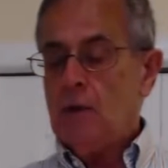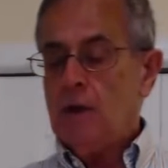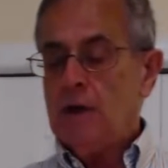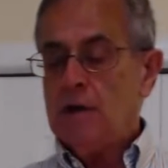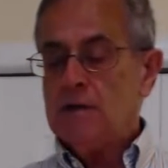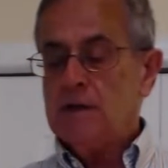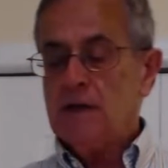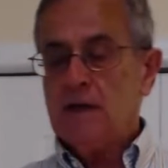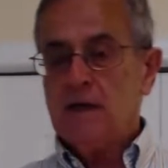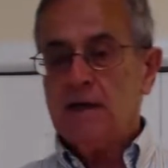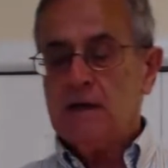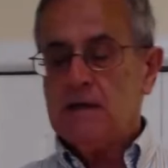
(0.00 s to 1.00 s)
whereas the
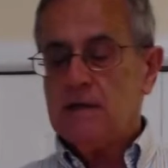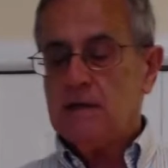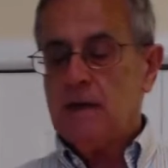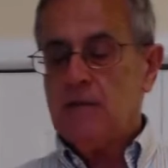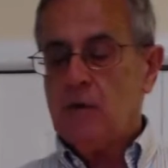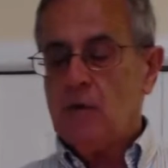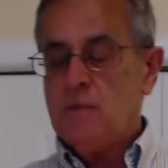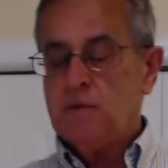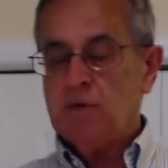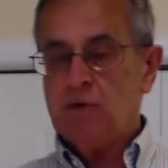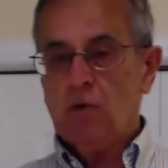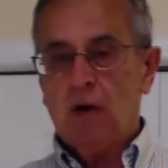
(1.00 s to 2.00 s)
incandescent light
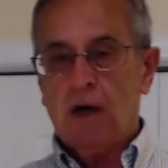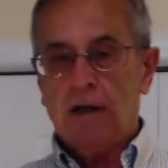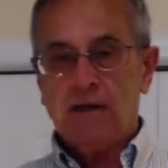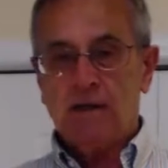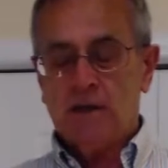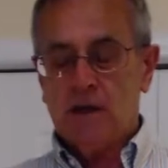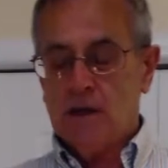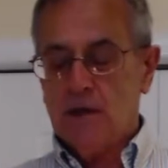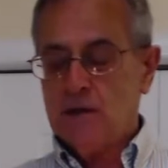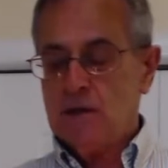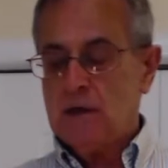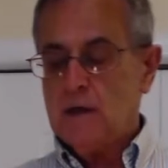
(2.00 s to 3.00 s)
bulb is too hot to
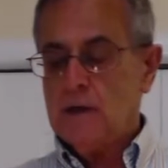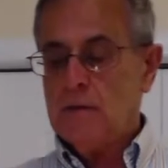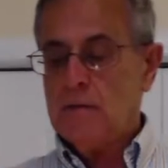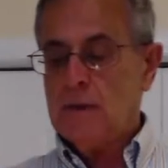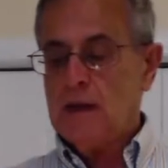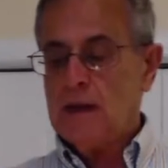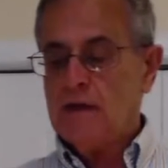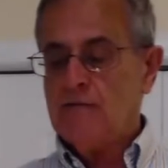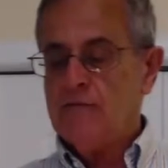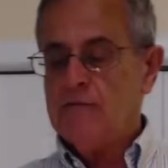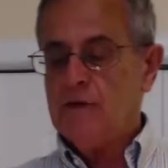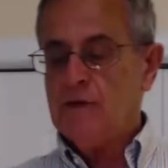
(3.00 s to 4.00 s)
touch, and I
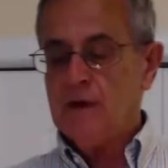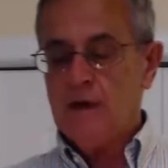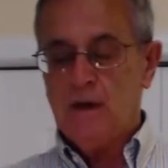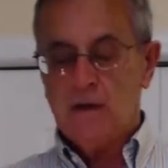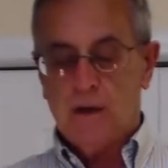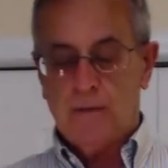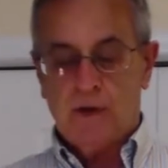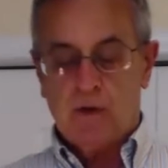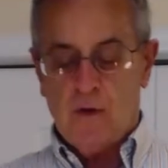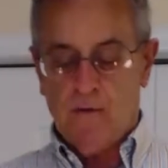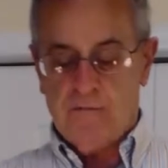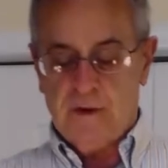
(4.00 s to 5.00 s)
can feel the heat
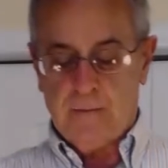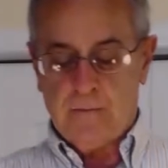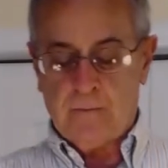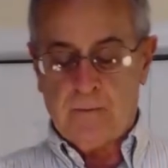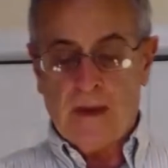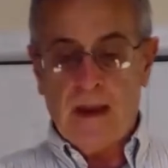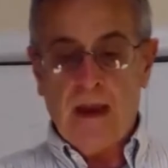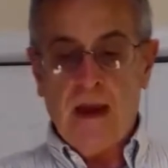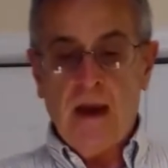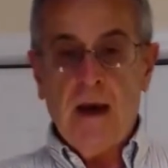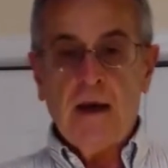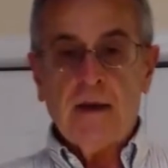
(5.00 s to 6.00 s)
coming off it.
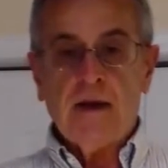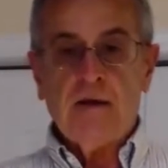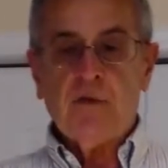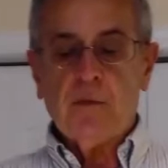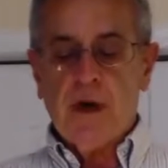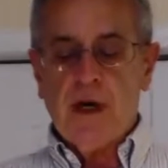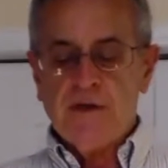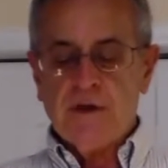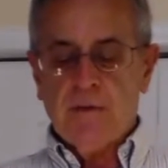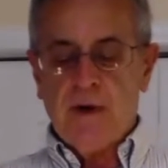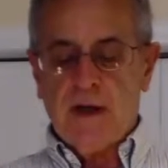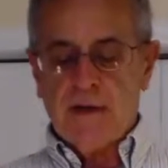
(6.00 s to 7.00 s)
The
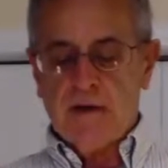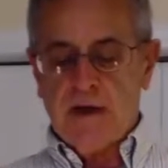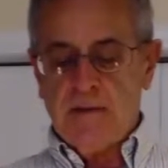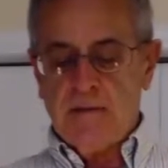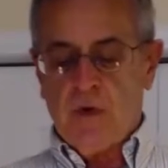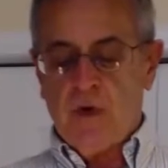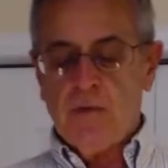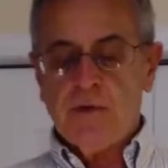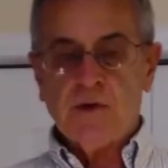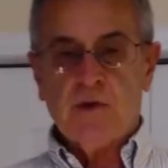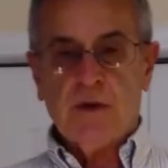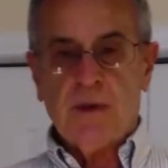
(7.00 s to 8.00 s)
information about the light
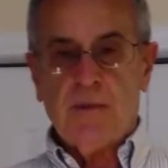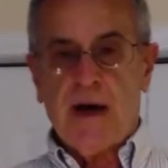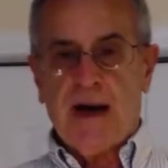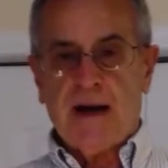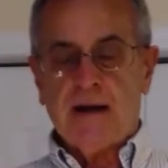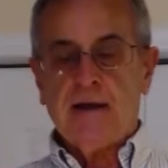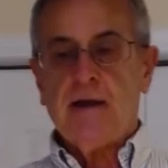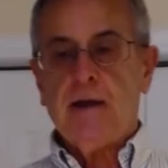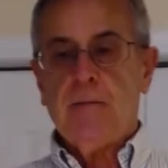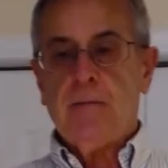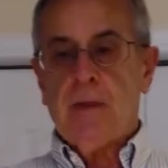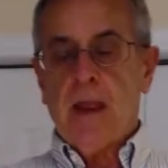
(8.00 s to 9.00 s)
bulb is on the packet,